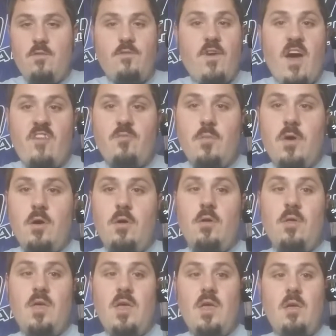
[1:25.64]
5
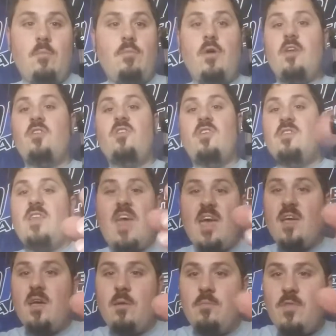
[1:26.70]
mil, plus this
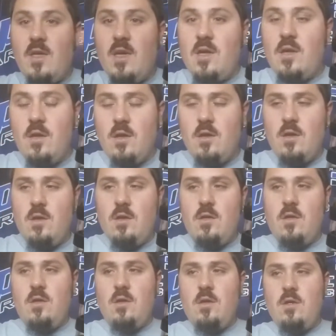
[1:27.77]
daggum thing
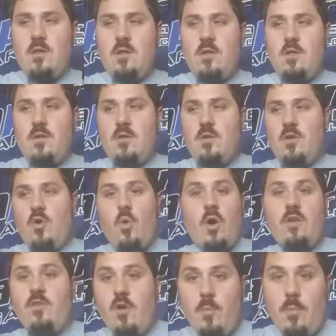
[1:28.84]

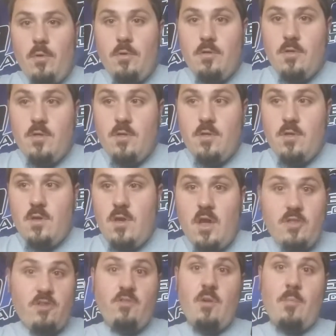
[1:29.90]
quadruples
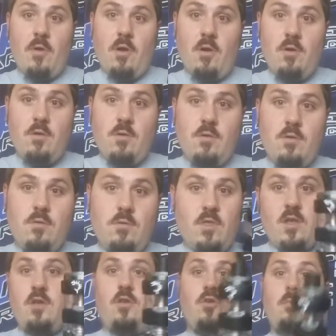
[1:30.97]
as a dripper. With
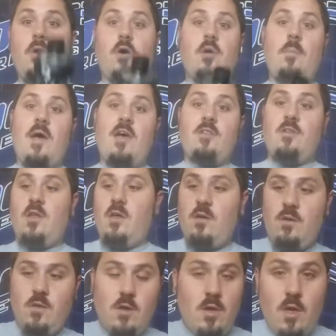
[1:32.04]
like a 2 mil capacity.
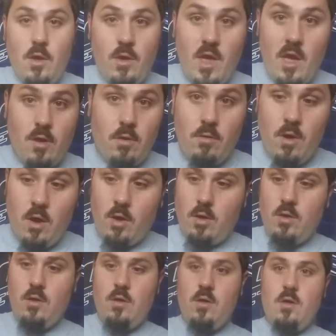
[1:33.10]
You can't go
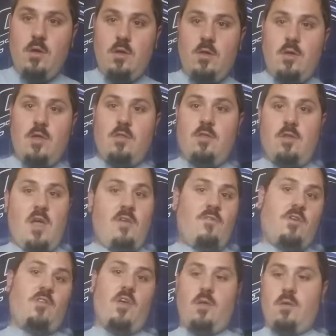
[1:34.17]
wrong. It's
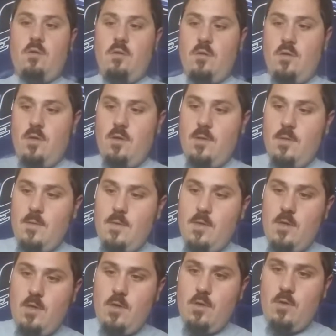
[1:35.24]
everything.
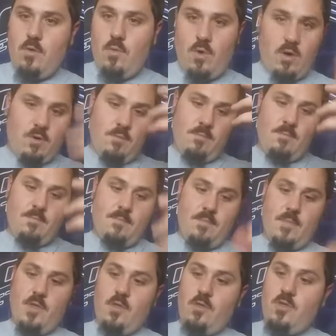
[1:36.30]
Well,
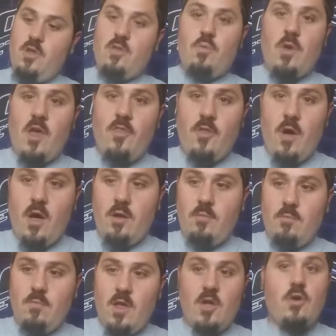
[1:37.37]
just when I
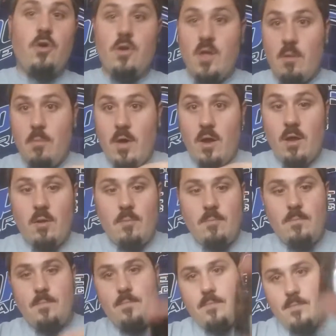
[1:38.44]
thought it couldn't get better,
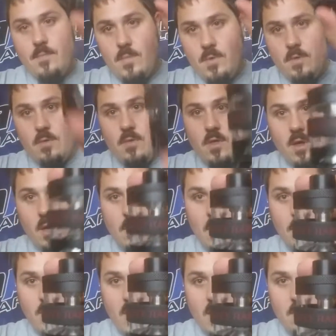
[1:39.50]
they come
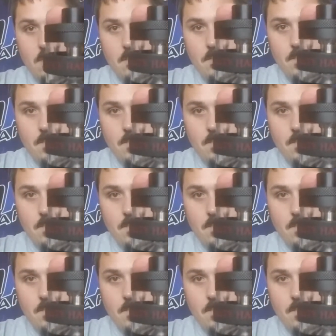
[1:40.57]
out with that.